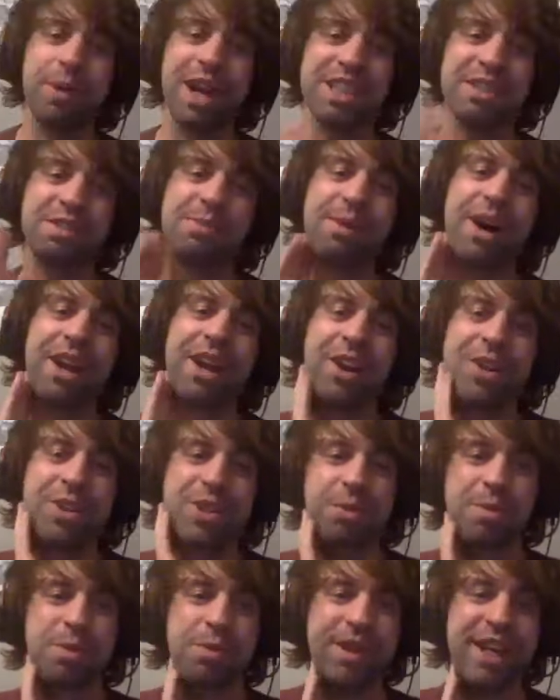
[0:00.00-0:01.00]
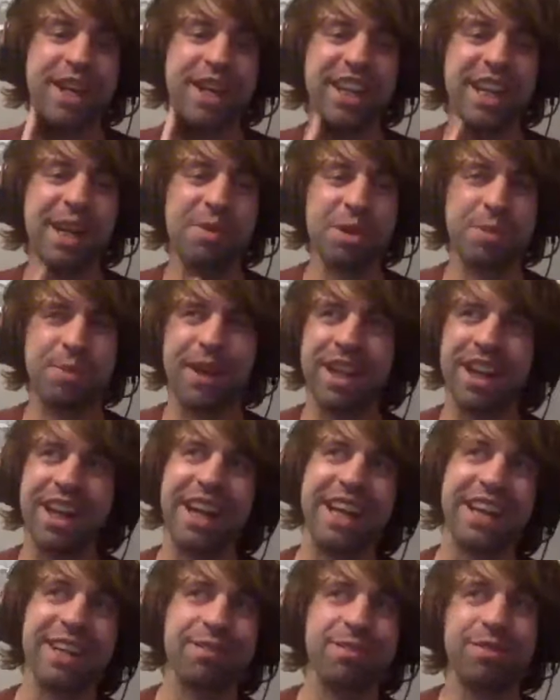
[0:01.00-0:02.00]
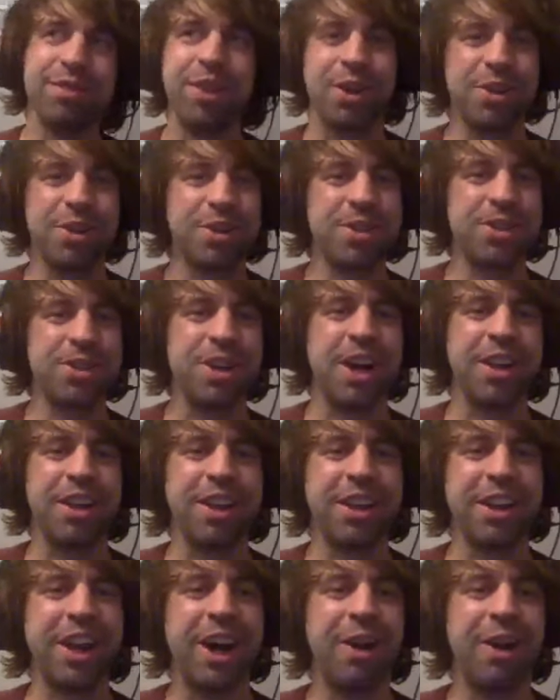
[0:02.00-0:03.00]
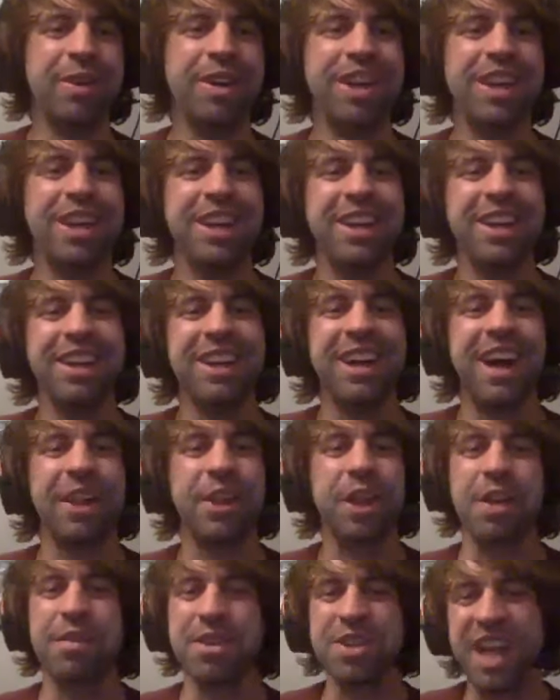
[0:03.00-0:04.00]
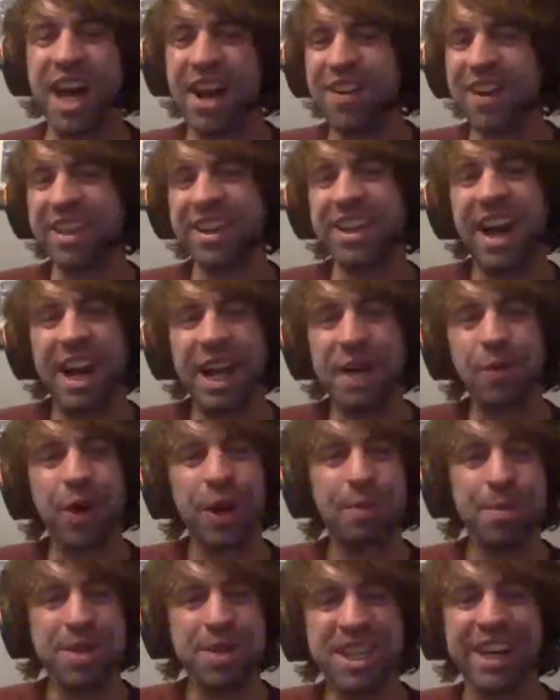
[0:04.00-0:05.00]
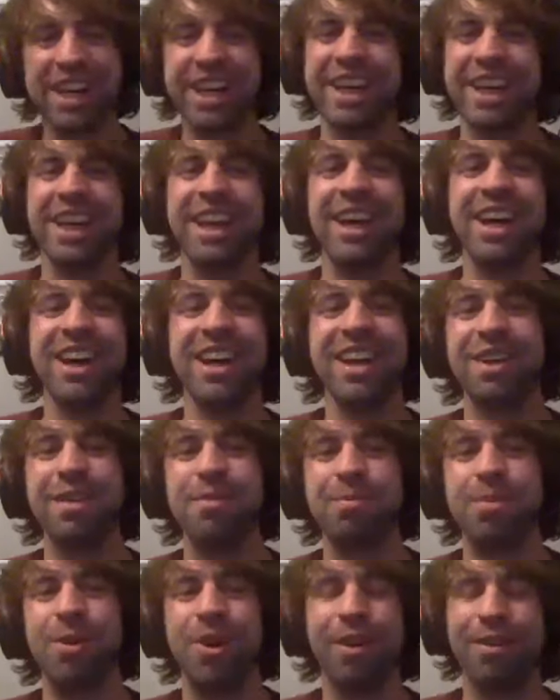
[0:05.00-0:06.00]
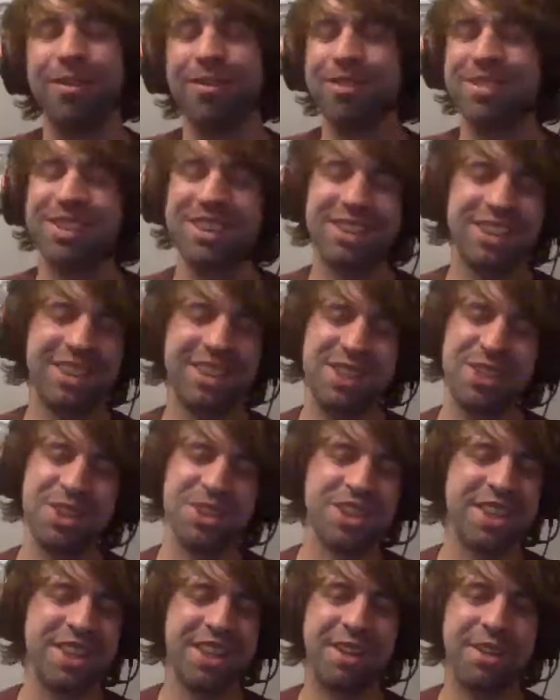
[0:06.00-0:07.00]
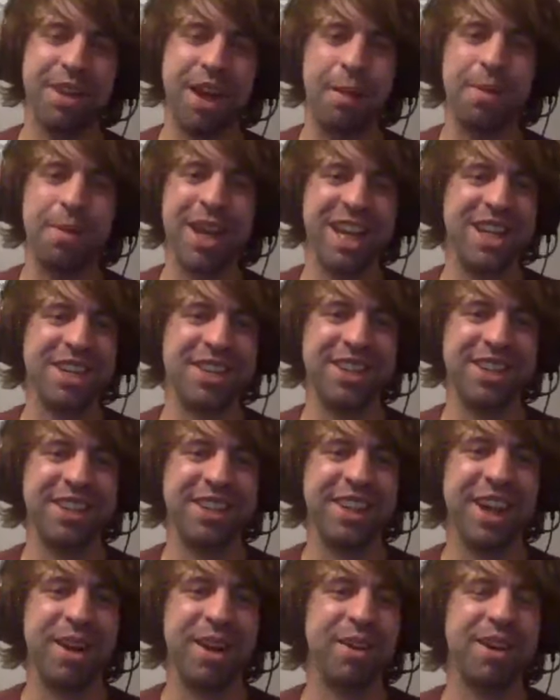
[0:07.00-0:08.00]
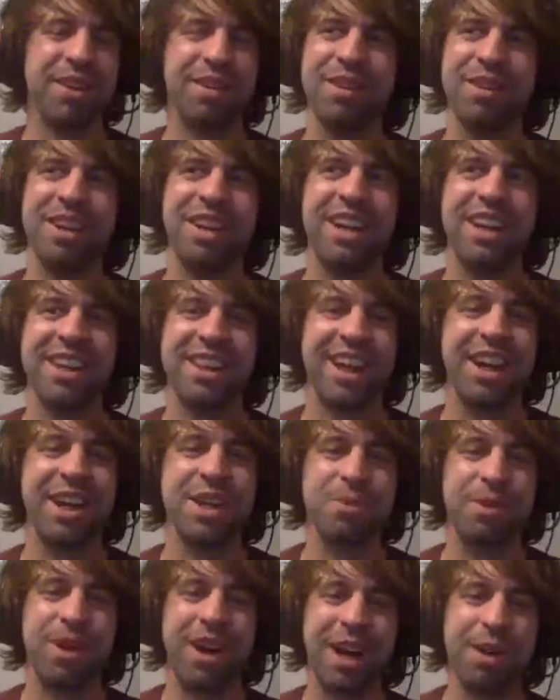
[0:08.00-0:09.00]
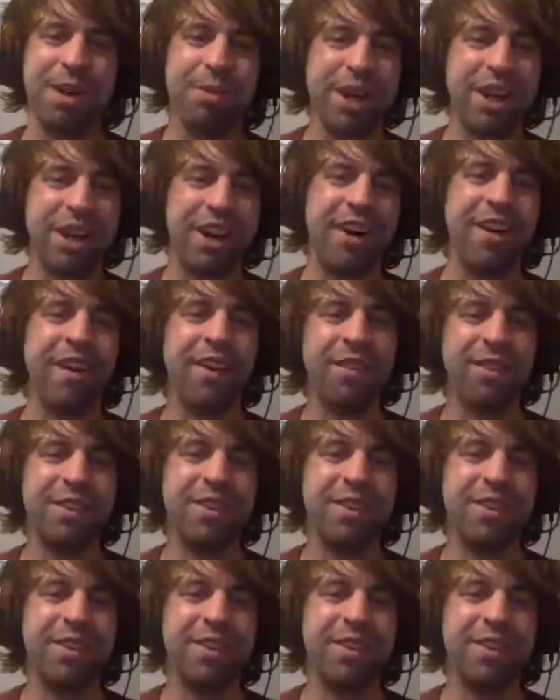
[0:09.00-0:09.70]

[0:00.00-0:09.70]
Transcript: asked him about it on Subs Weekly, and he was a bit like, not sure, you know, I don't know if it was directed at anyone in particular, but just amazing. You know, that is why we are